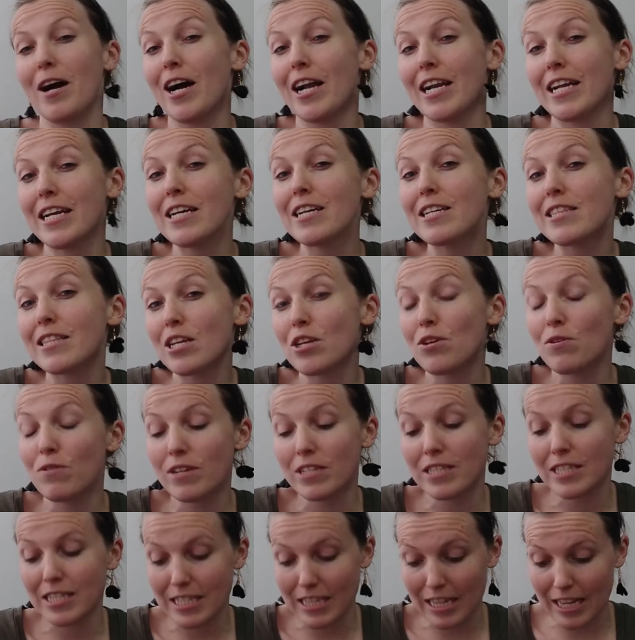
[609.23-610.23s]
on it that you
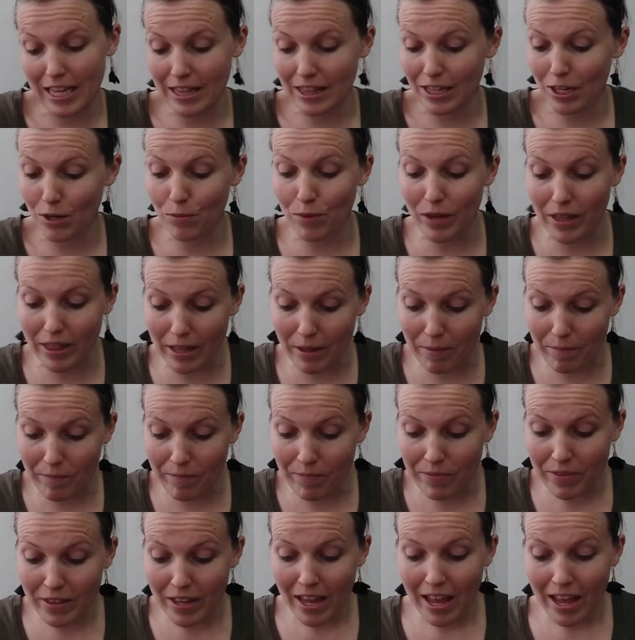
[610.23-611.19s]
could stick in there with them.